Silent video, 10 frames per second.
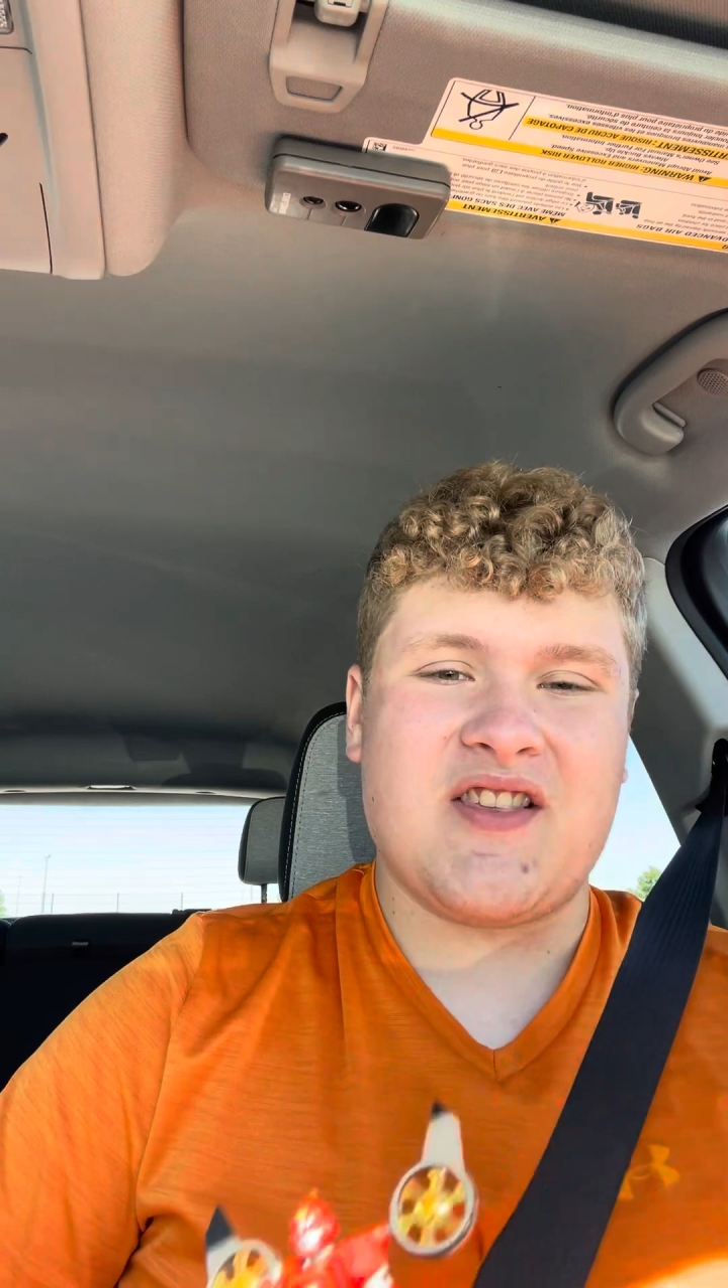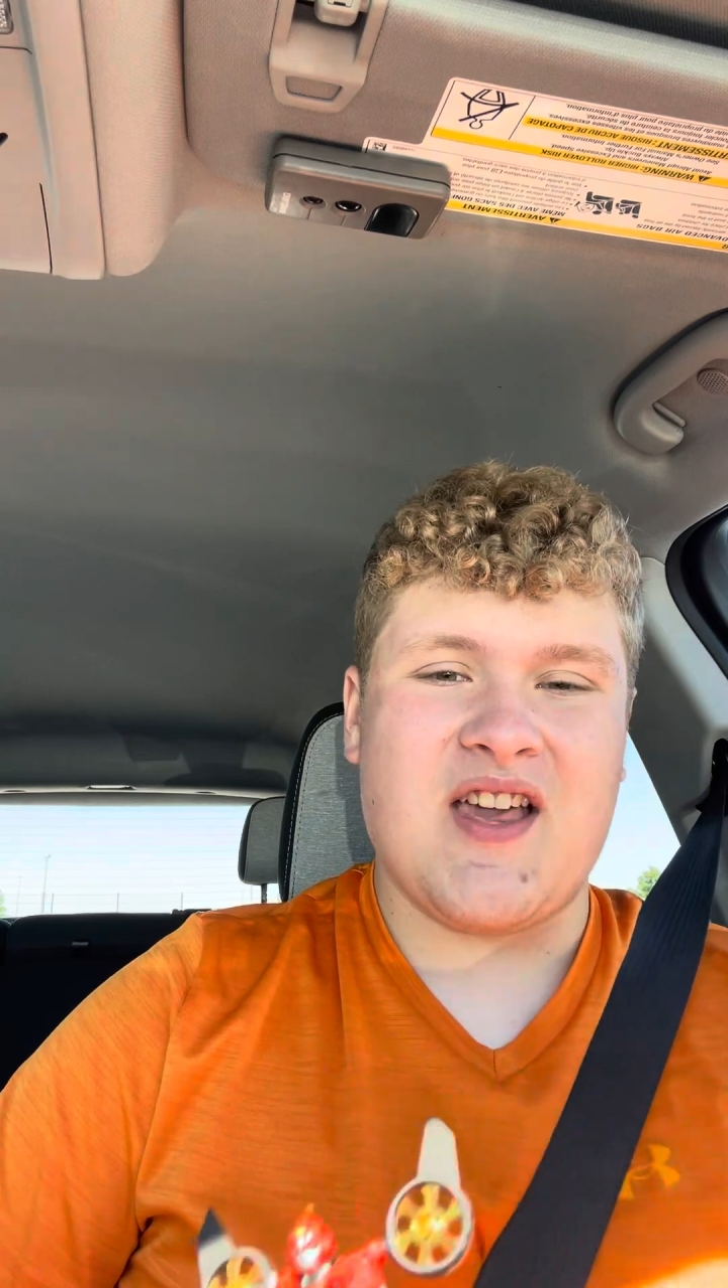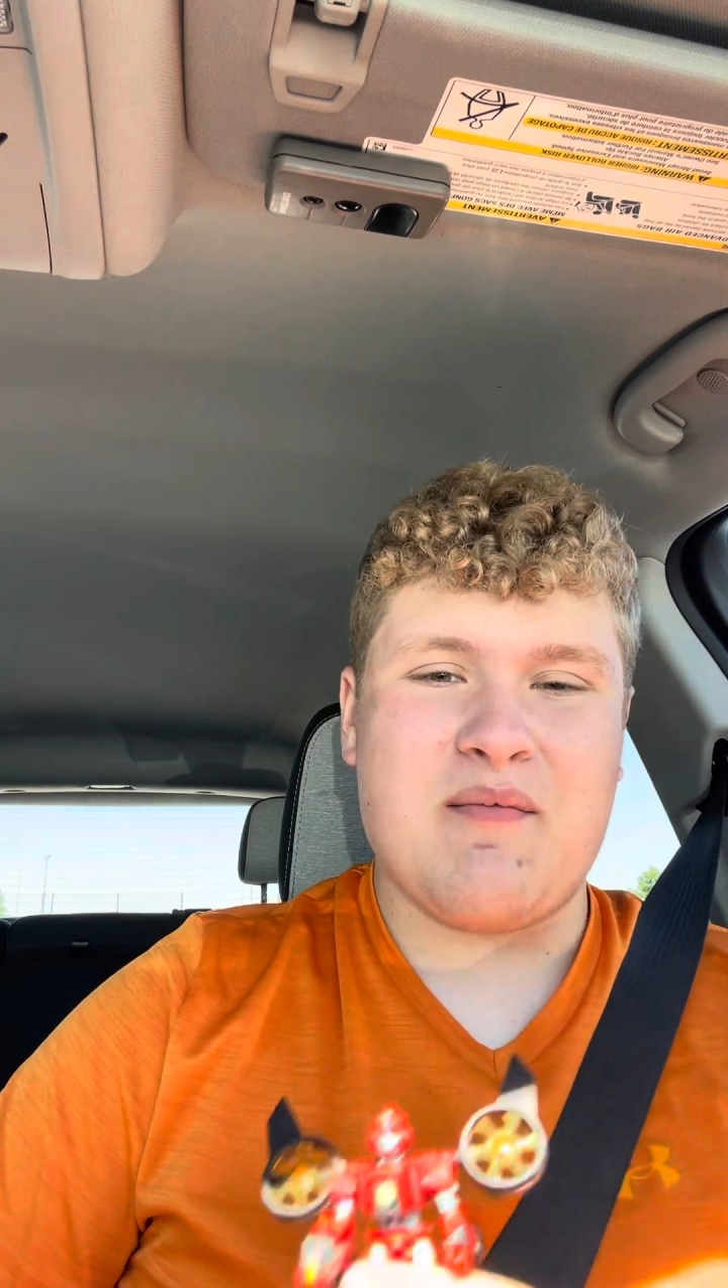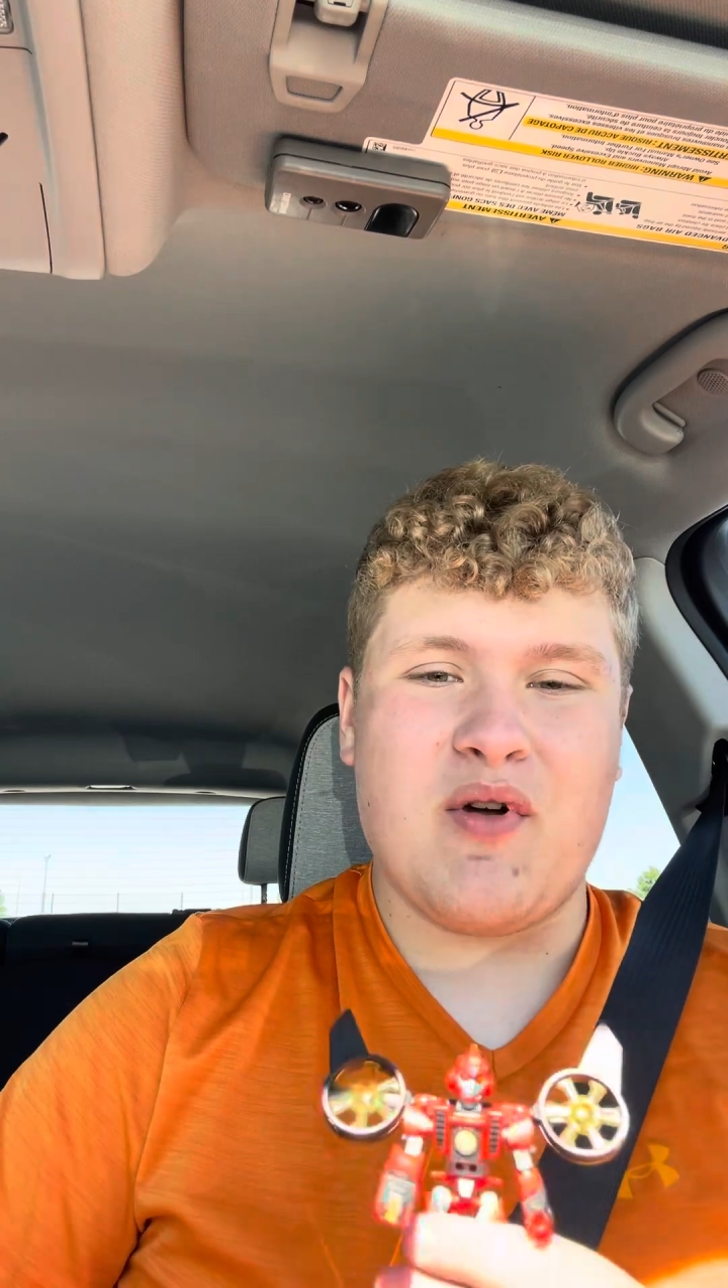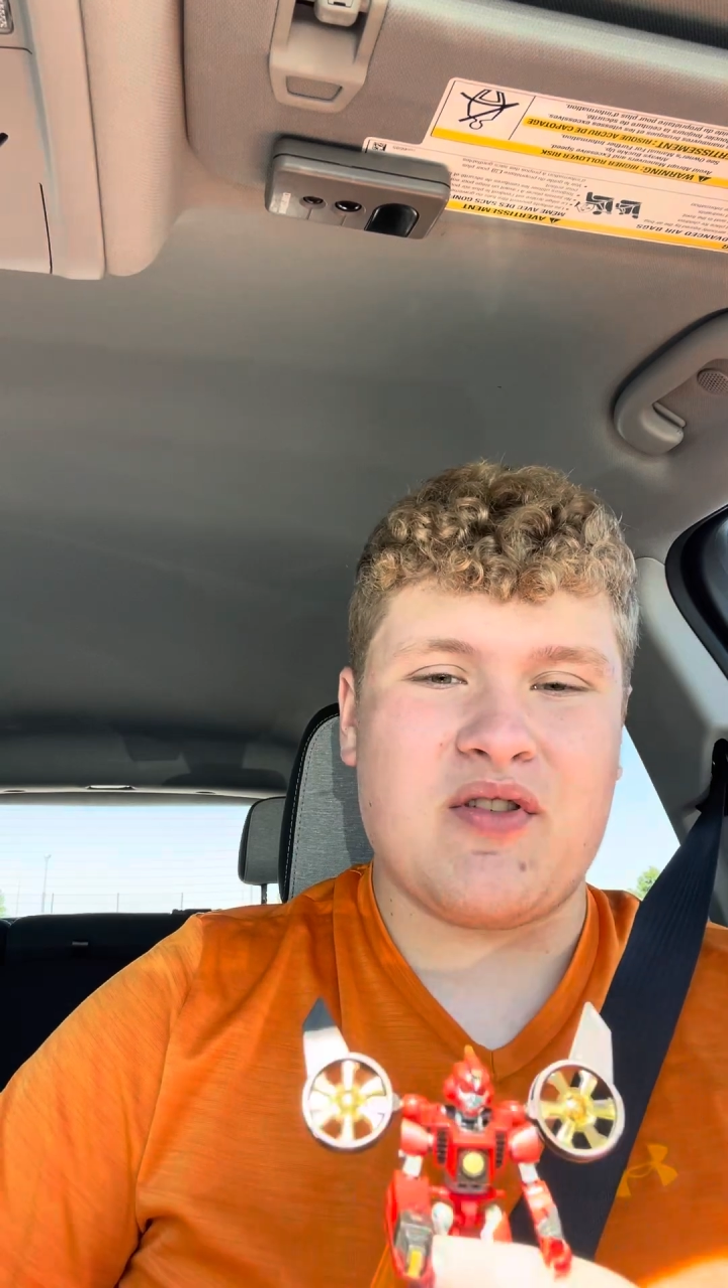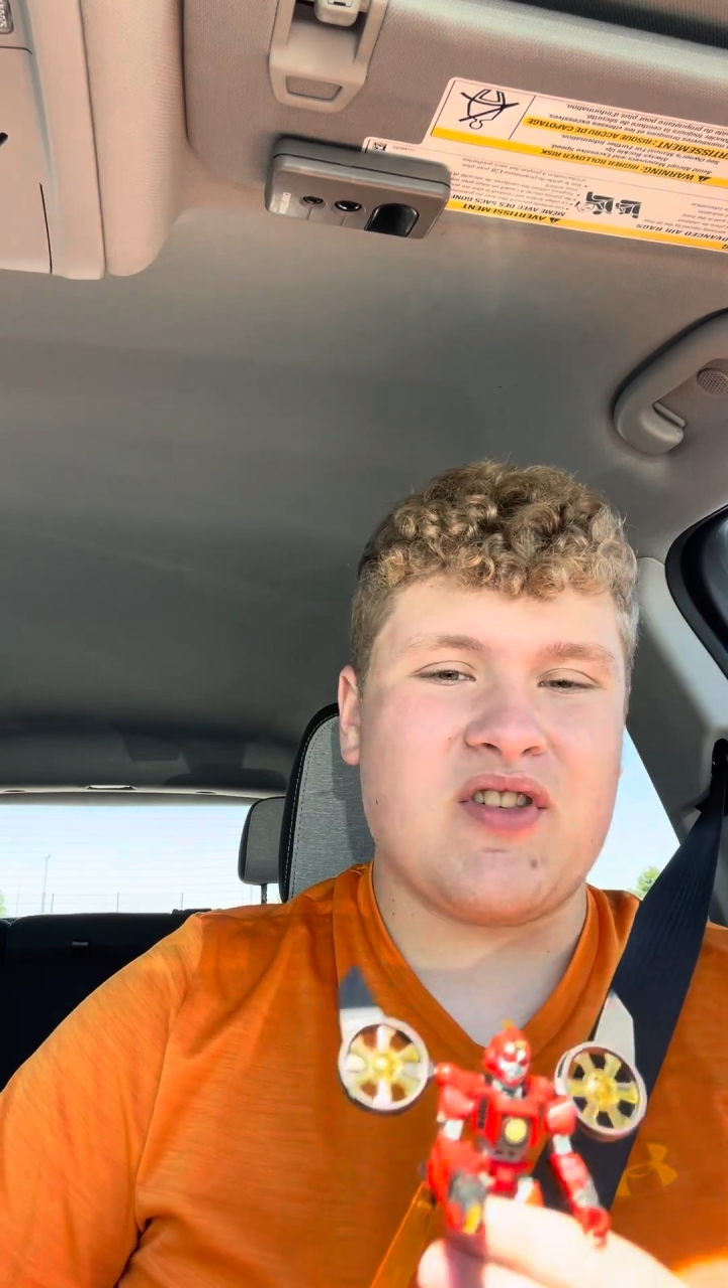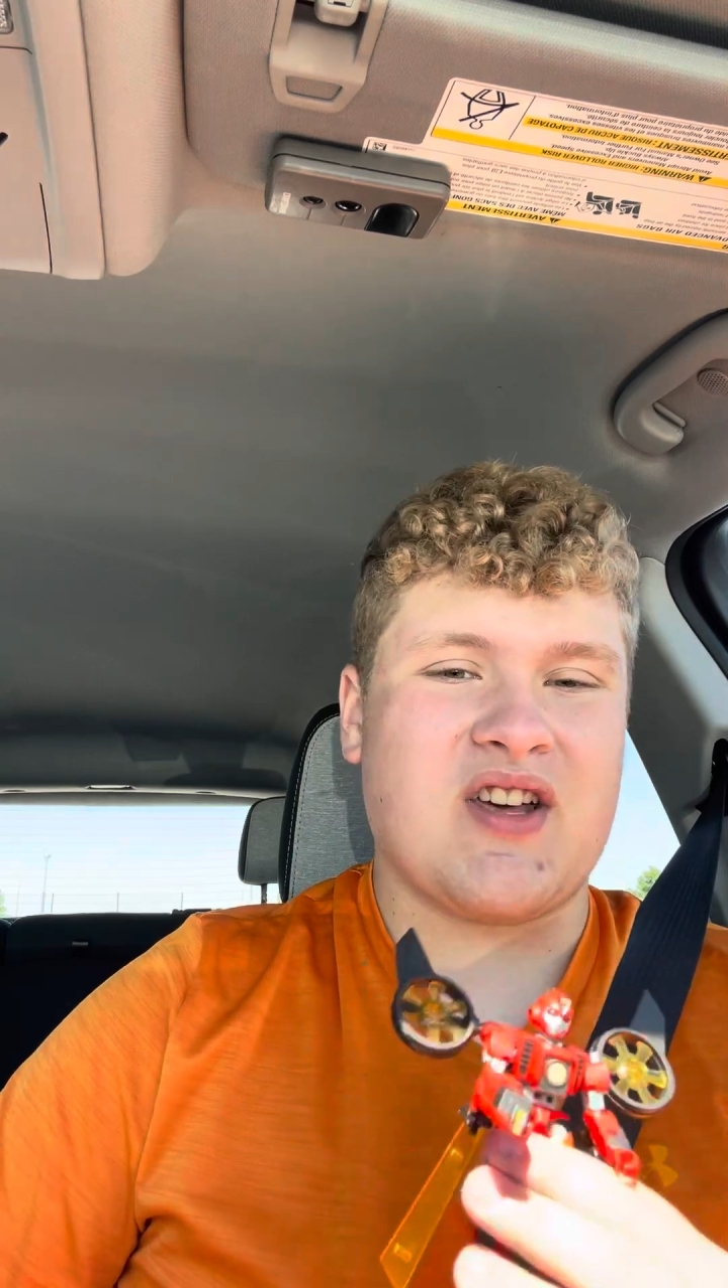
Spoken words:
say most of